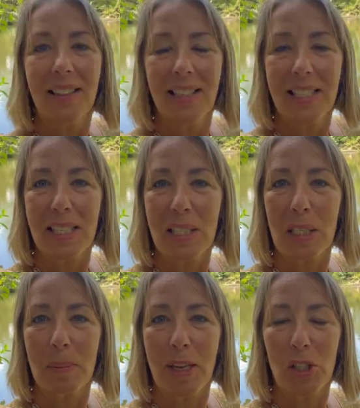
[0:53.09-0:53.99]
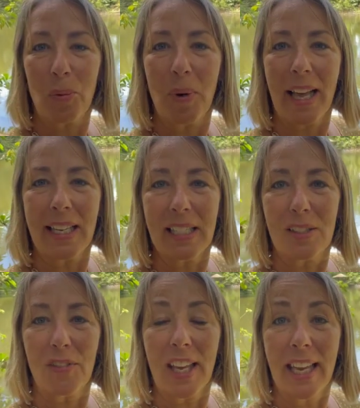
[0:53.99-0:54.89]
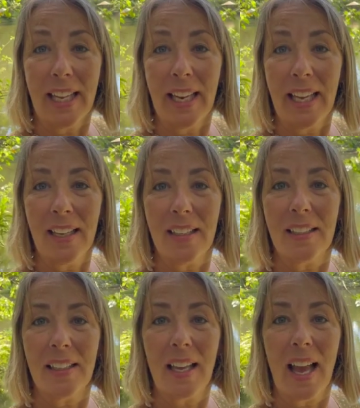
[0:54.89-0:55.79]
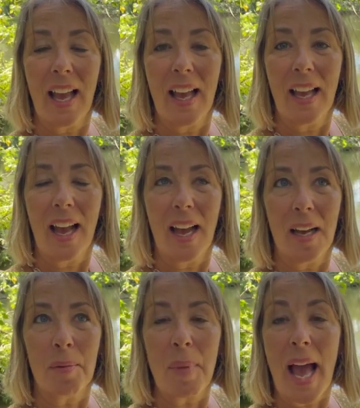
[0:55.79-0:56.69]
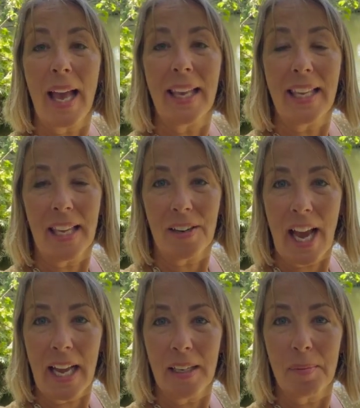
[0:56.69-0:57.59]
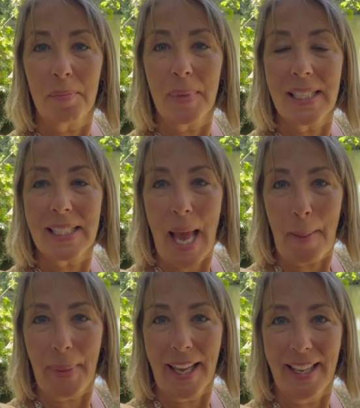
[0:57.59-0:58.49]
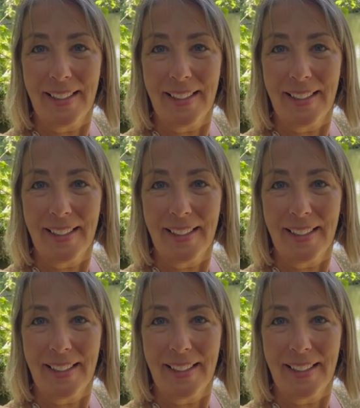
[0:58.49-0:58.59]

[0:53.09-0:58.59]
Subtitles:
This is a special place for healing. Giran means happy.